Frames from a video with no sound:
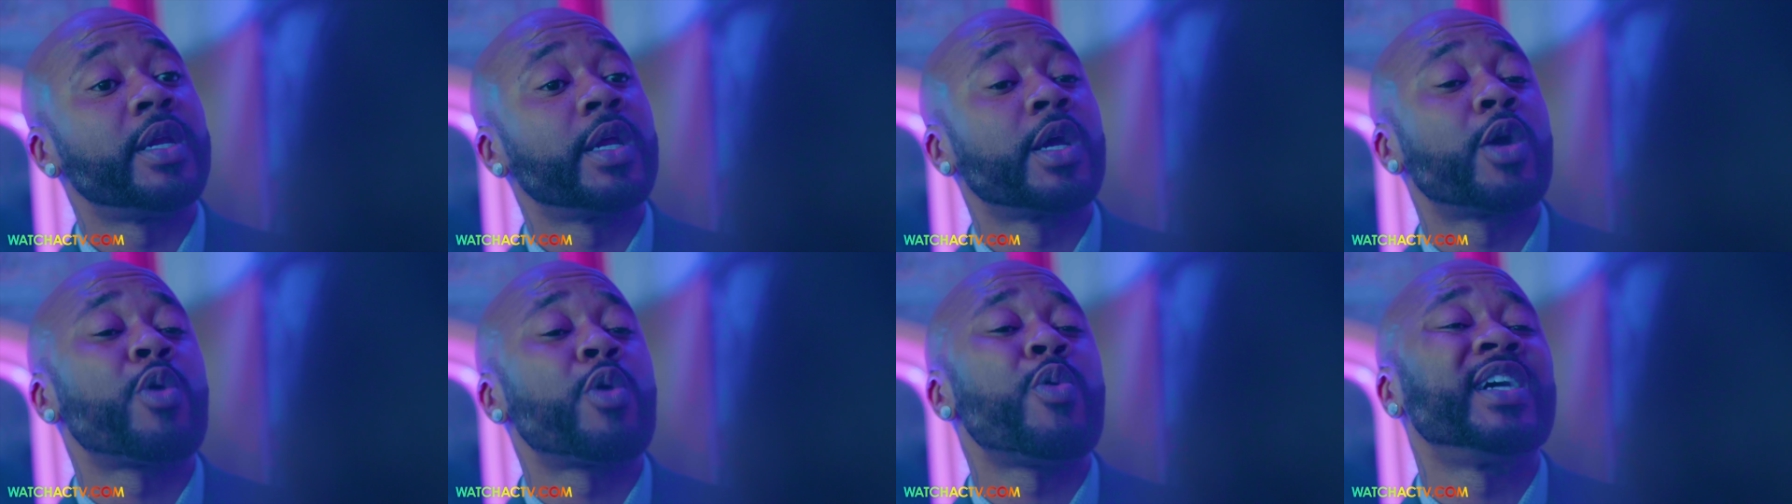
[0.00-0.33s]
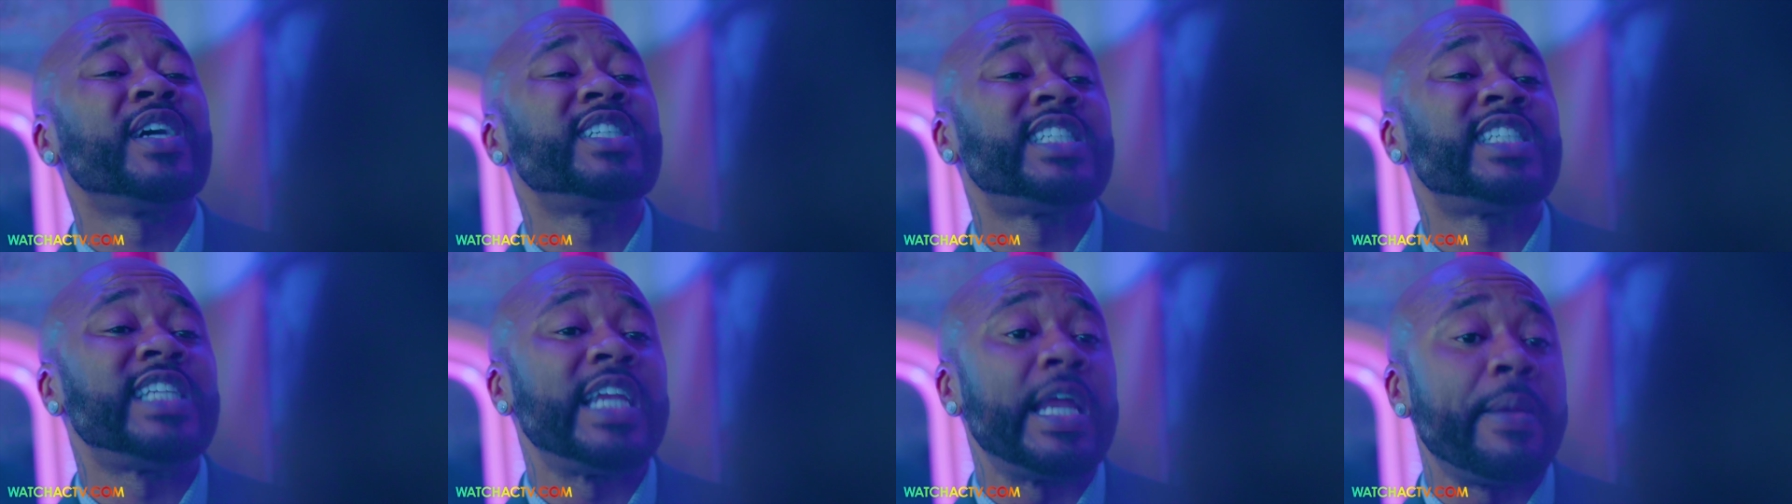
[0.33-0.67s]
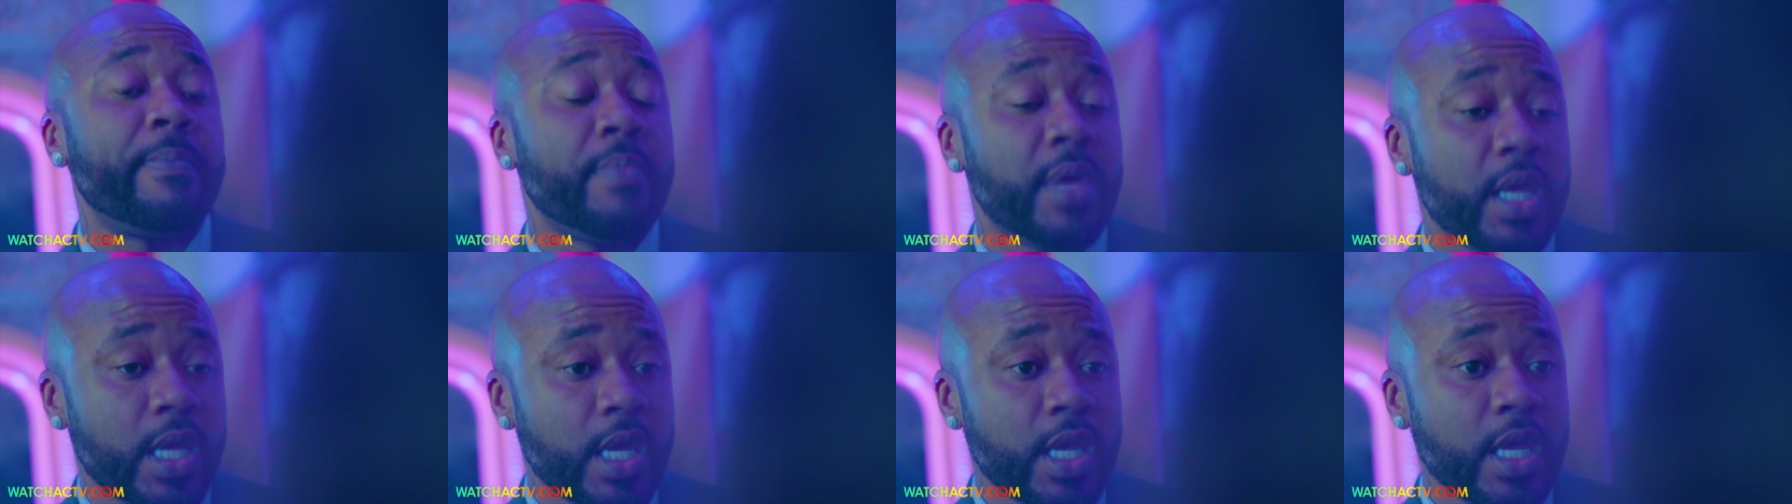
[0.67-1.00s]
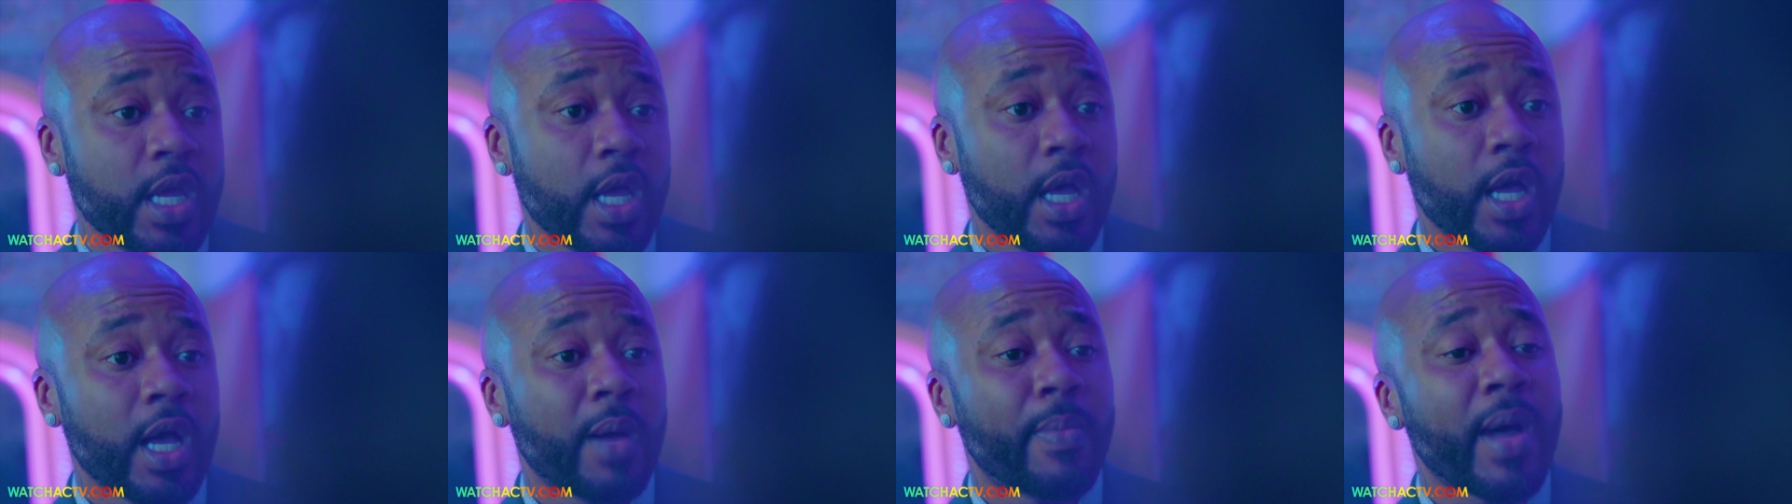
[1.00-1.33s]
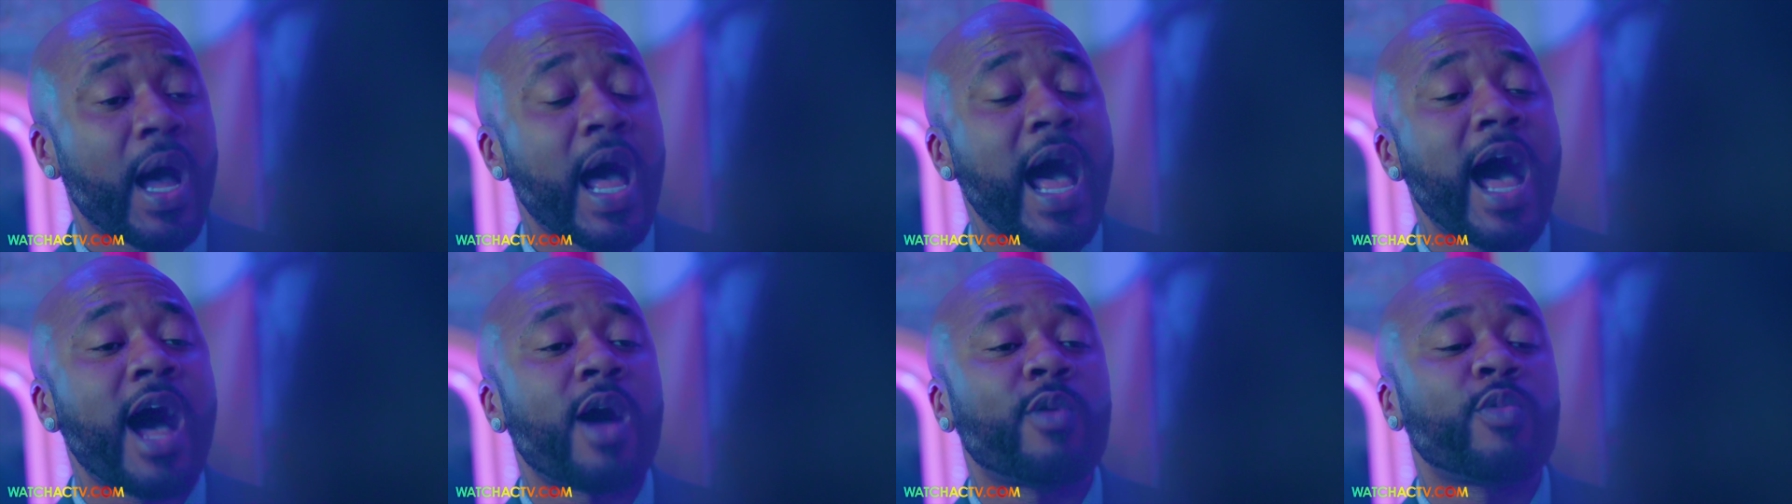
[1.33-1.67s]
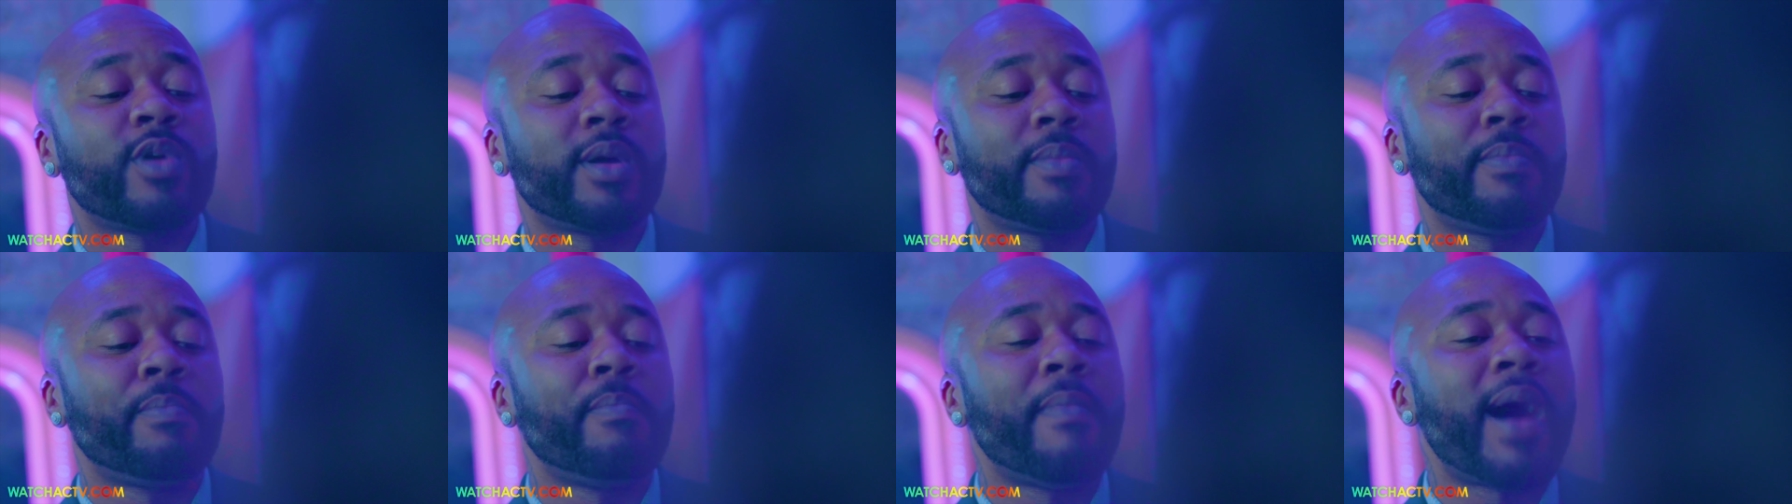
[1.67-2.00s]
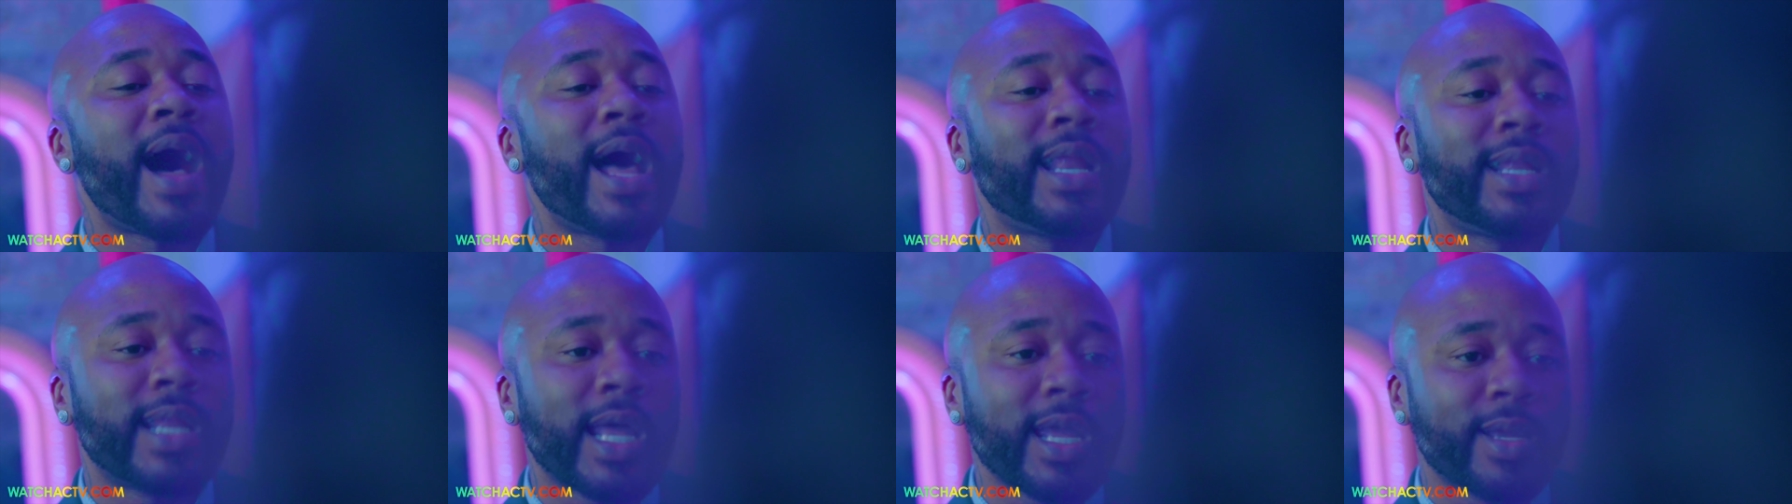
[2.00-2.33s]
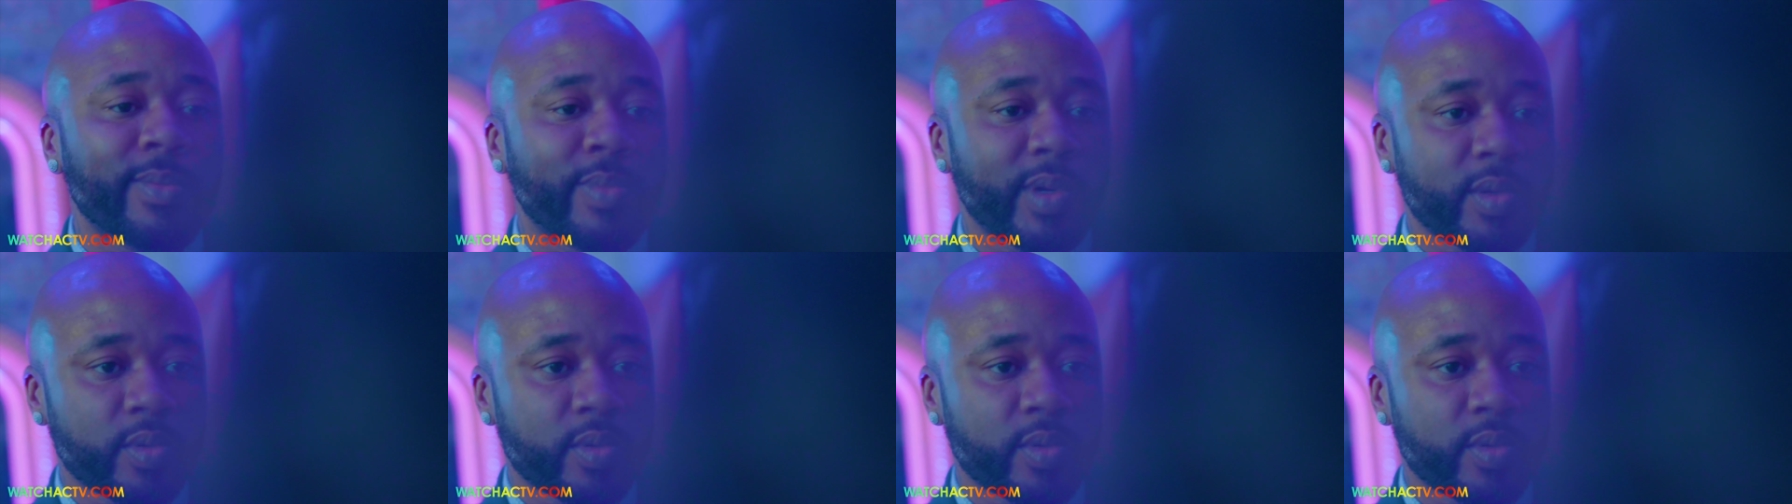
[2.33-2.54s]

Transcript: and questioning me about how I run my label.